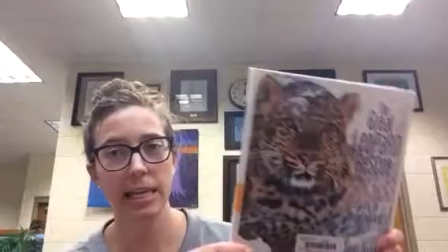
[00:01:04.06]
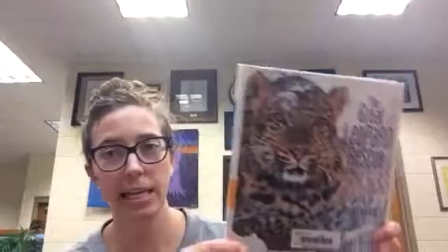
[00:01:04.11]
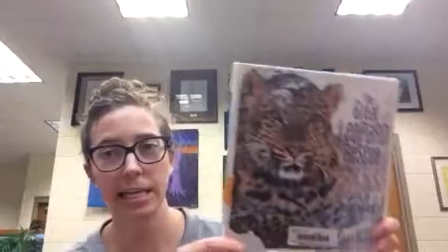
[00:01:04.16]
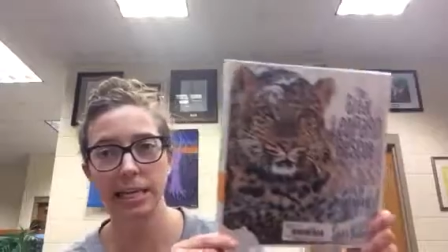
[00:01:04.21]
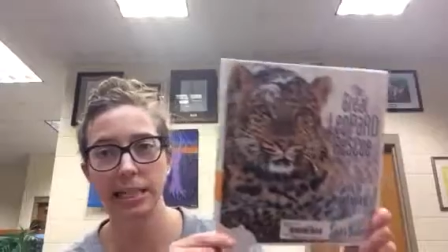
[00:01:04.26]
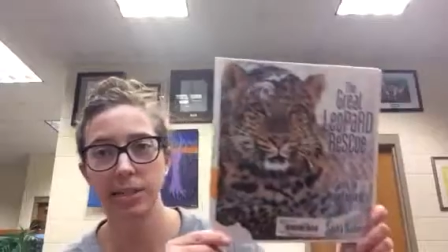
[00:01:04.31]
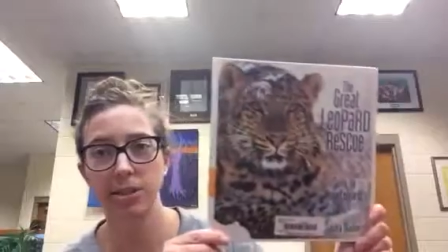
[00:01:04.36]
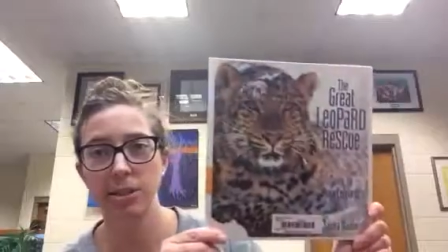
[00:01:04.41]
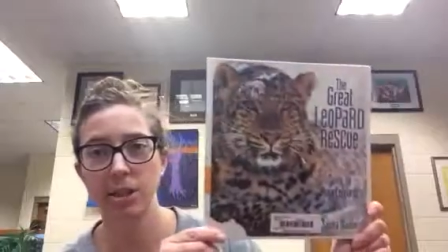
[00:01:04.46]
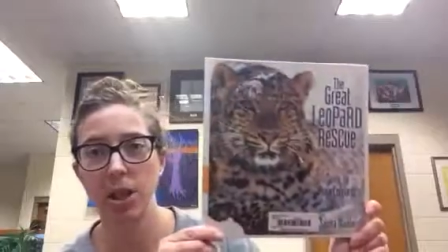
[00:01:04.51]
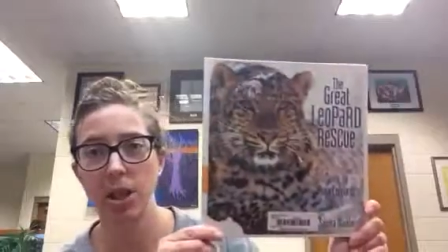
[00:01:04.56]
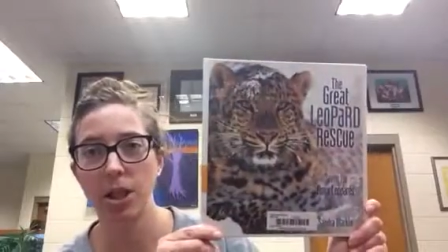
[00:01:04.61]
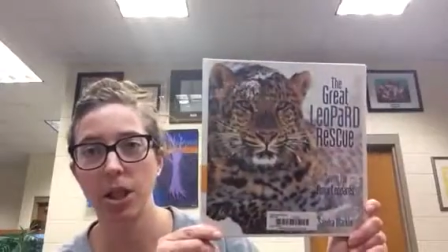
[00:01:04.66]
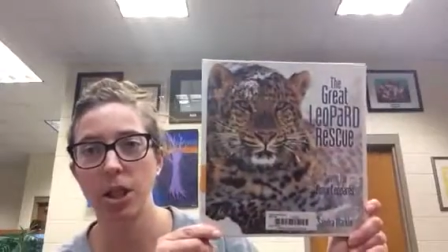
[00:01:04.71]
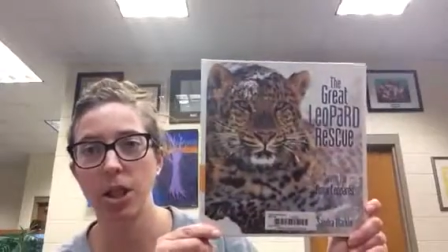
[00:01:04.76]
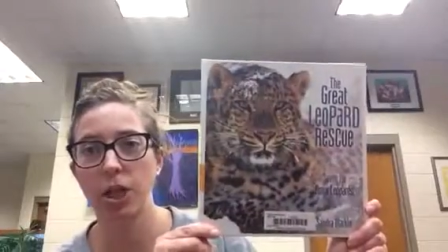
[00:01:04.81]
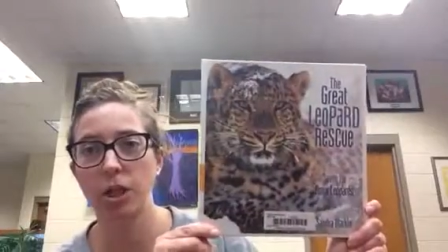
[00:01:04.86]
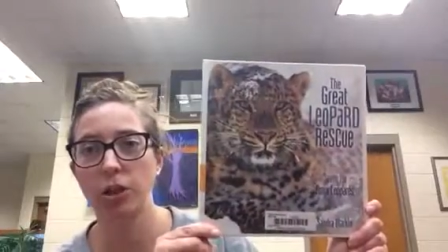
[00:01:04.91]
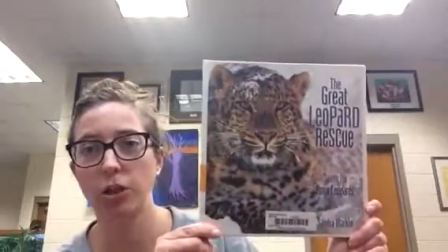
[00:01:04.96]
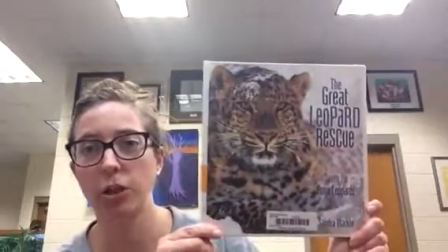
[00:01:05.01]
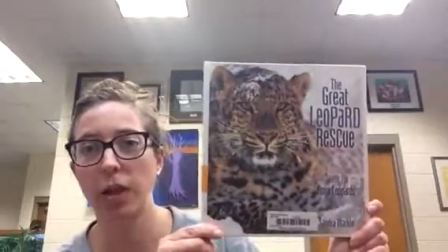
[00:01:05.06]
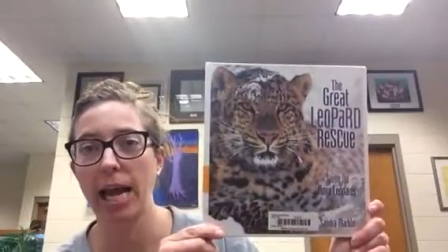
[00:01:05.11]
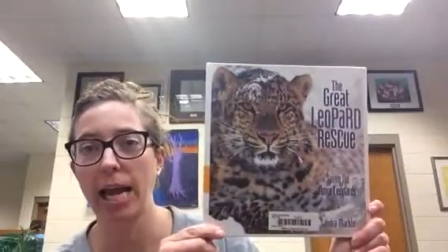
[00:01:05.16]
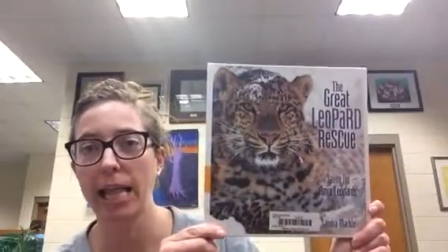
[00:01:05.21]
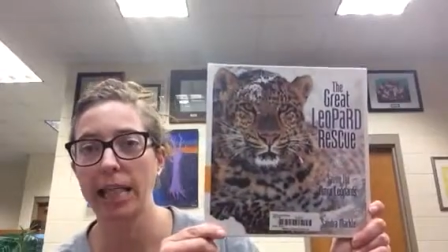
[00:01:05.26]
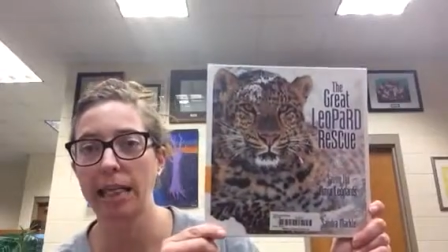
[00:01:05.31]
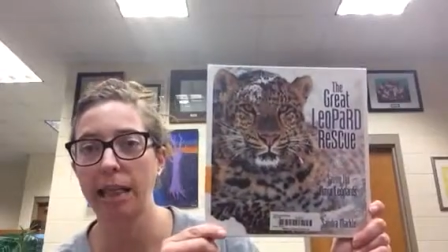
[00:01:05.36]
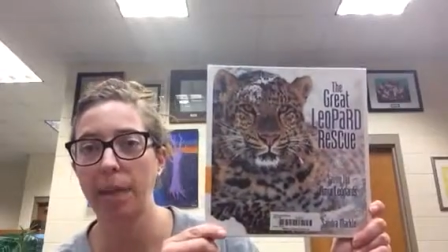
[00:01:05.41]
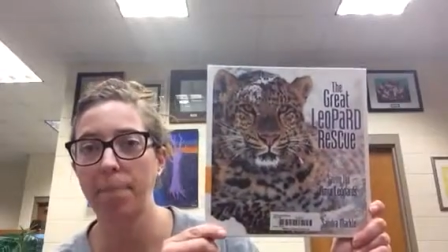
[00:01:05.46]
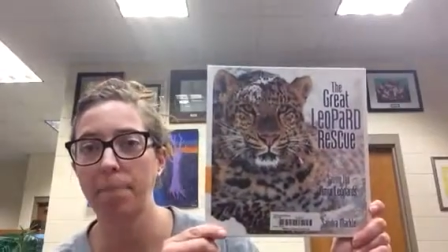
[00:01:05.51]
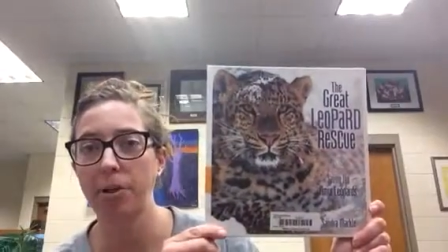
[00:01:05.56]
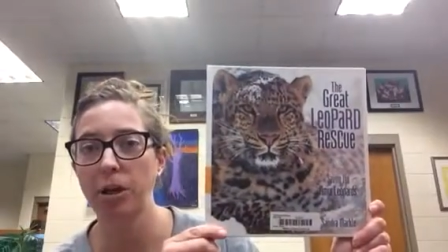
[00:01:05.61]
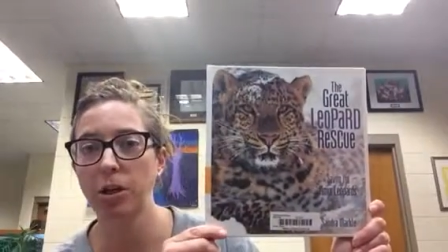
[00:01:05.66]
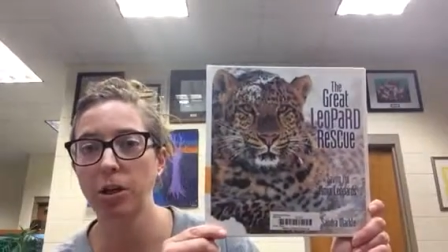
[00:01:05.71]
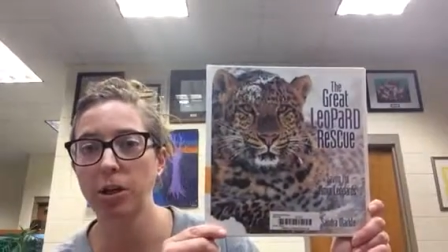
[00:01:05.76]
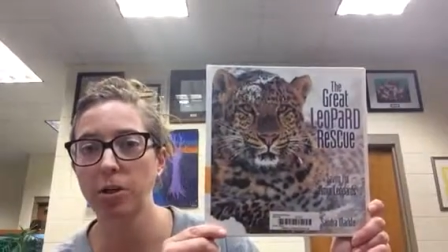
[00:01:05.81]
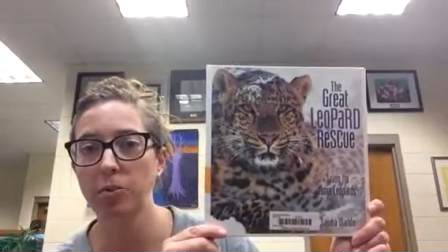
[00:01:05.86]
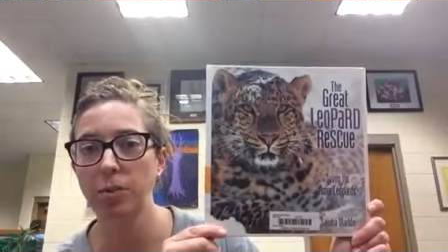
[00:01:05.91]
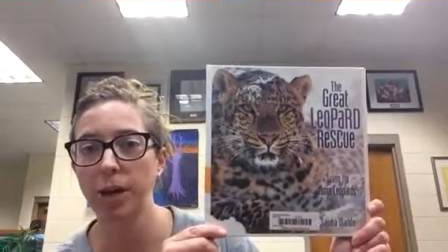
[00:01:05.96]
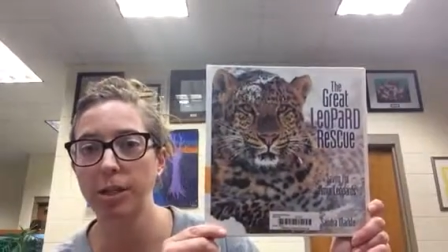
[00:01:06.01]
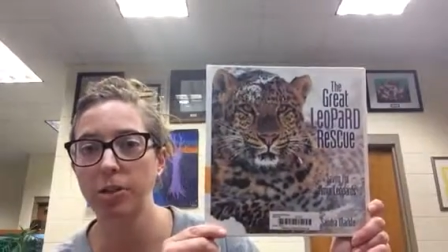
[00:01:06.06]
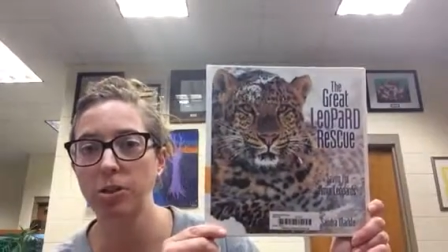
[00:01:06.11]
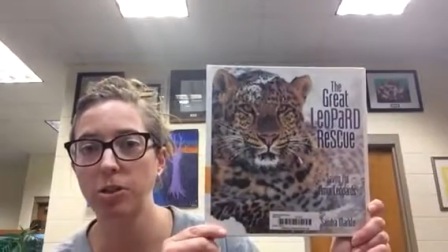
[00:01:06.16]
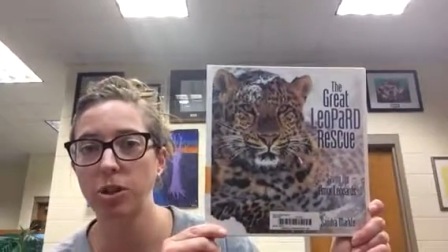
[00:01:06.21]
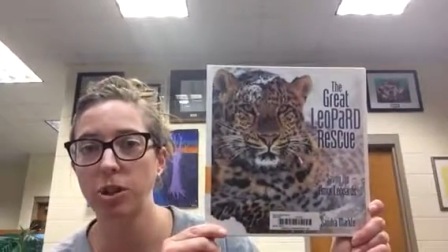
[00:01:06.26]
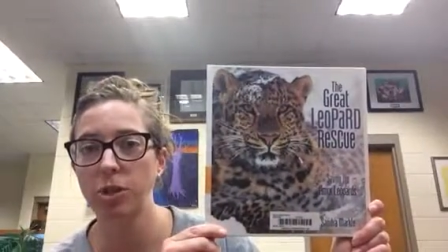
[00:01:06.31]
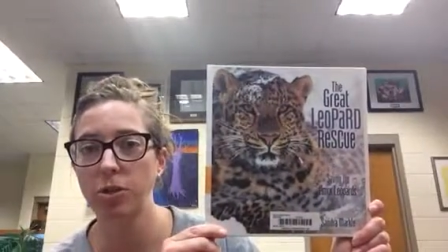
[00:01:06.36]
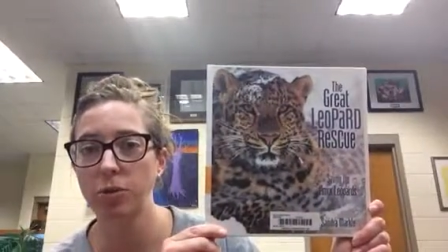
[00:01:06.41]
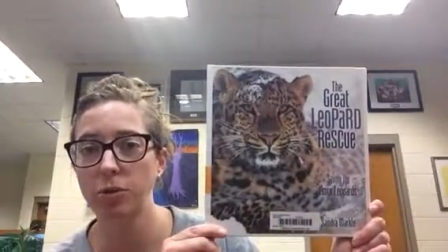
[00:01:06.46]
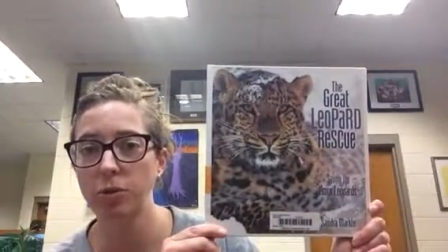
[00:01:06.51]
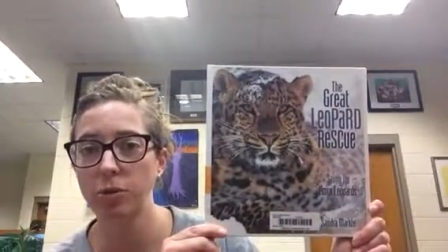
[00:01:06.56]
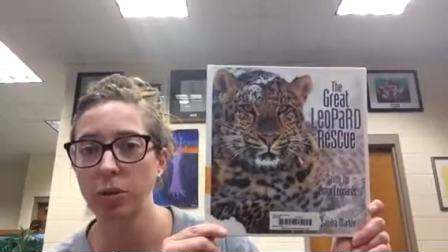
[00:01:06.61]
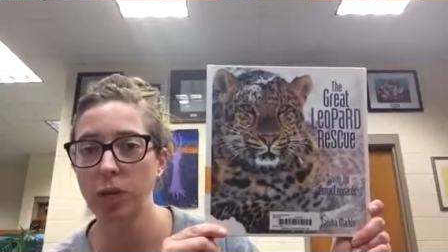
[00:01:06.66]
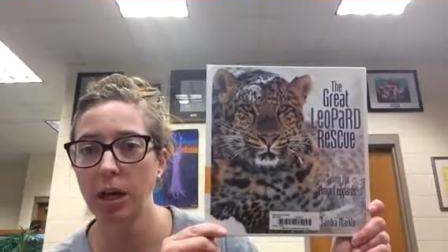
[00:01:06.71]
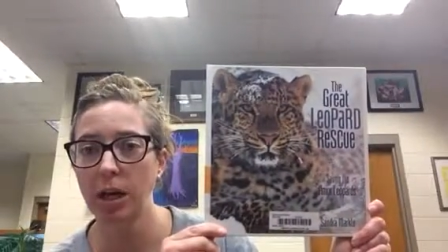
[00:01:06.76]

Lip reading: is The Great Leopard Rescue,